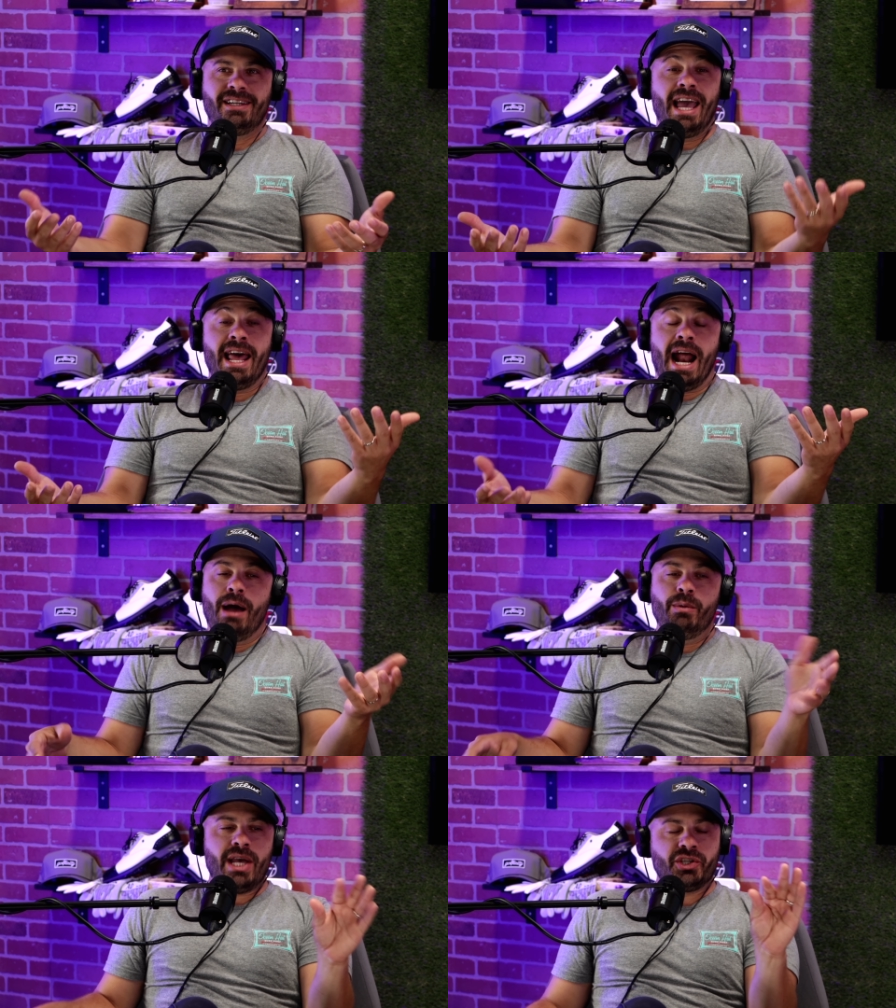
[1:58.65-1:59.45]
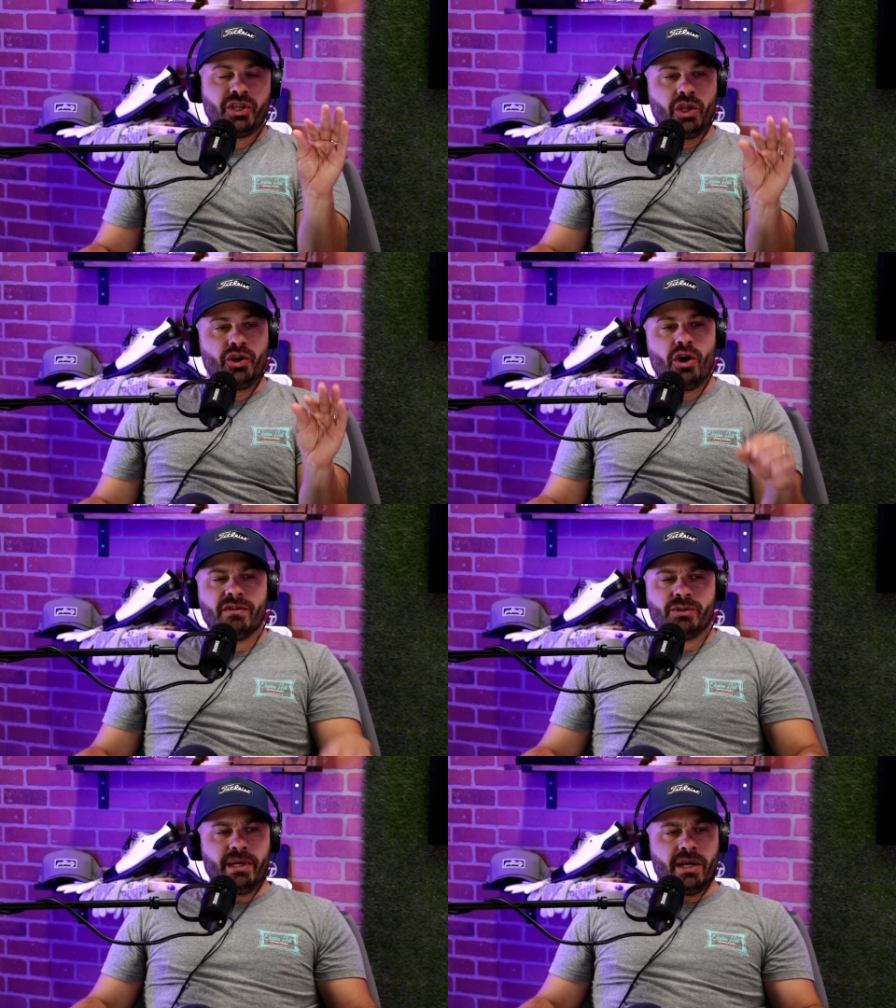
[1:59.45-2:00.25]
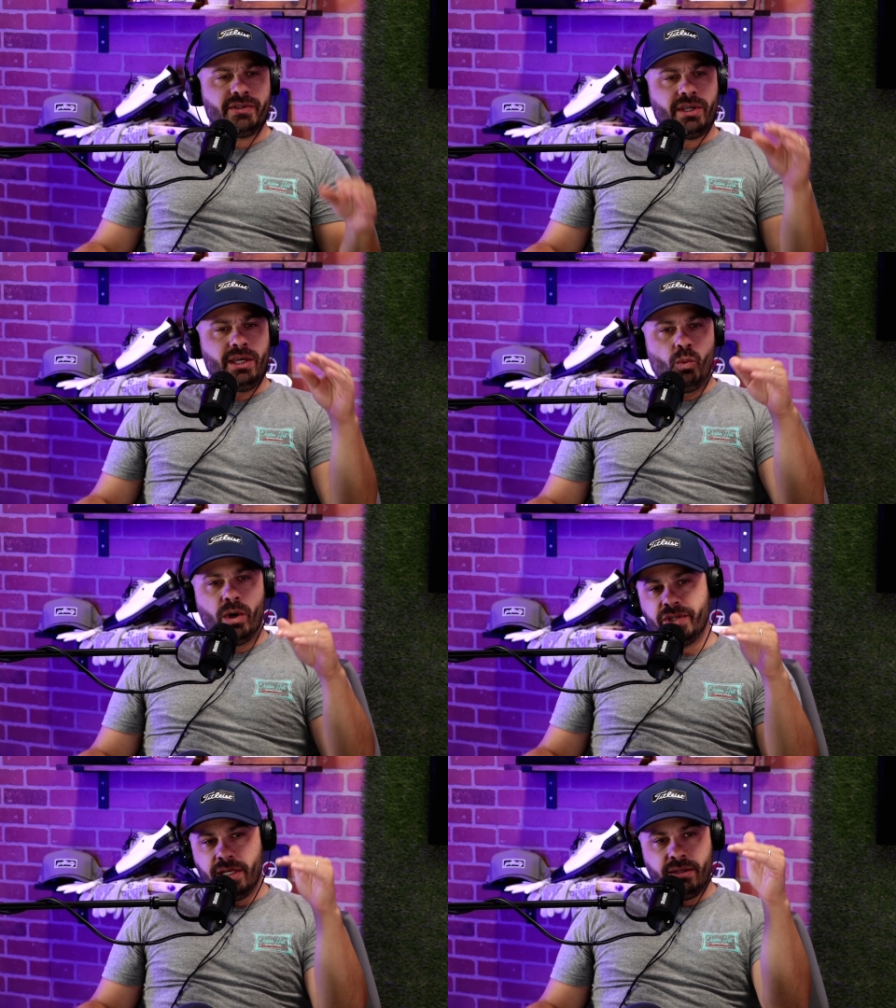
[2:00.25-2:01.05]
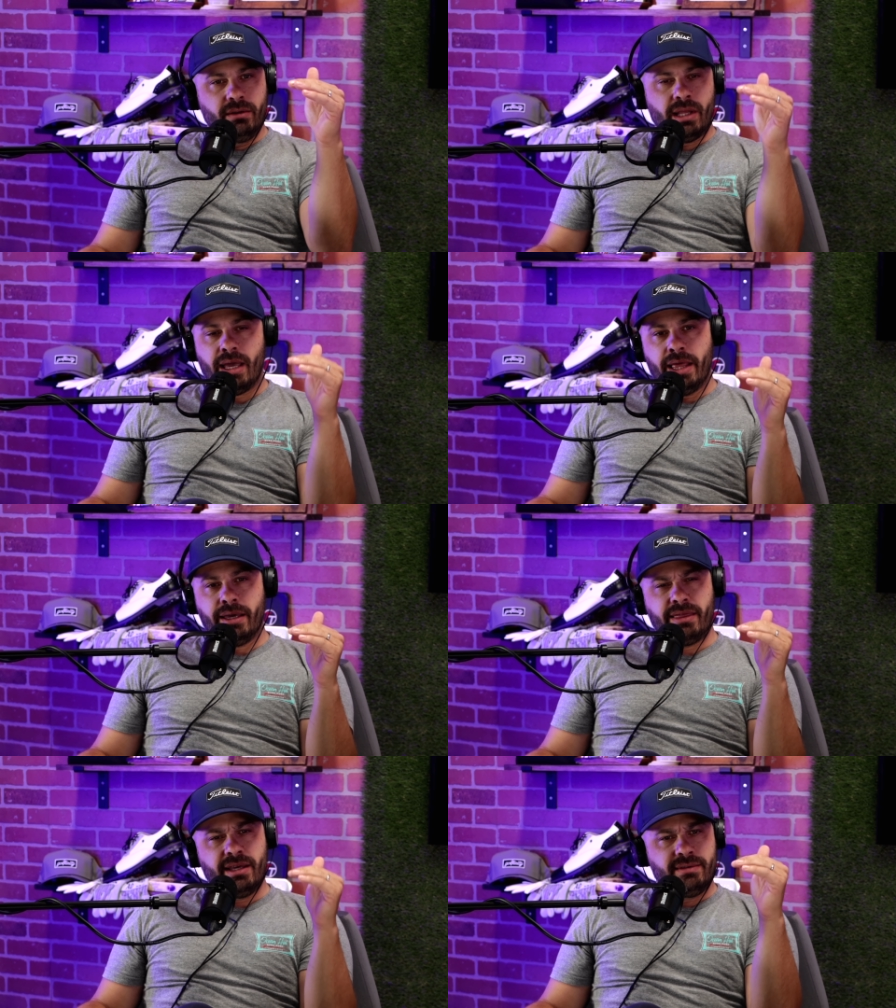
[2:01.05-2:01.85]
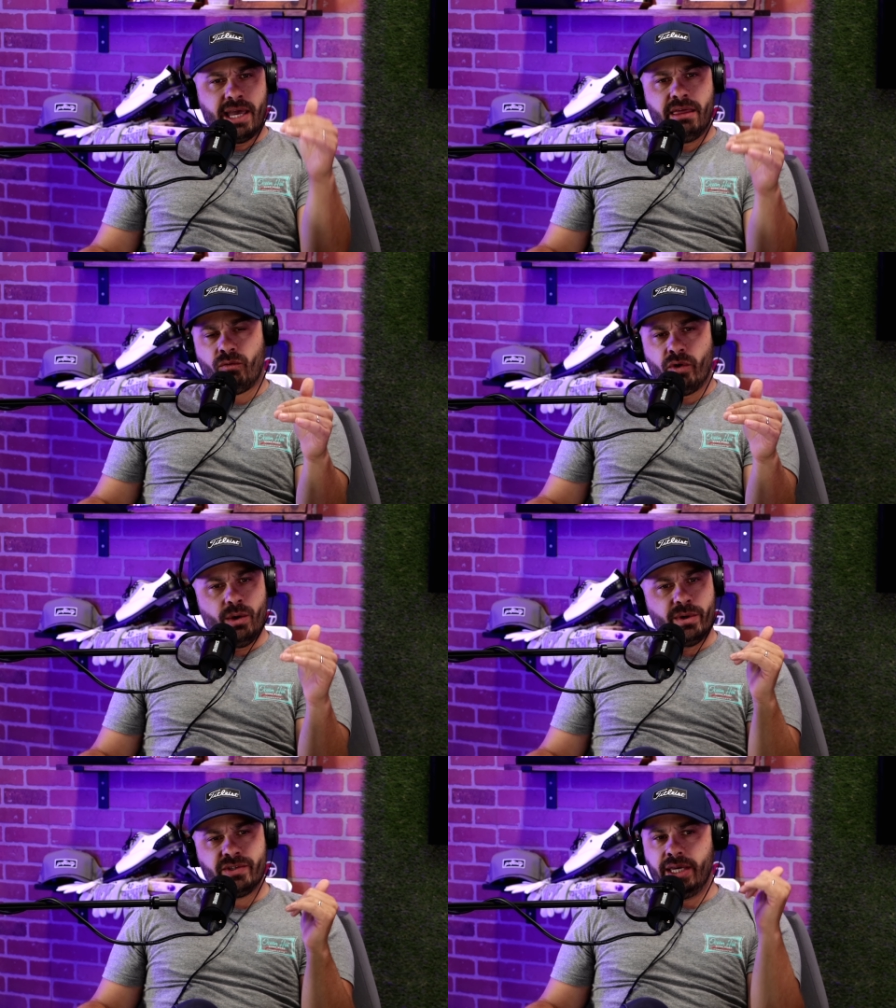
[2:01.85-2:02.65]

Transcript: And I was actually a little nervous because he wasn't, like I think day three, he wasn't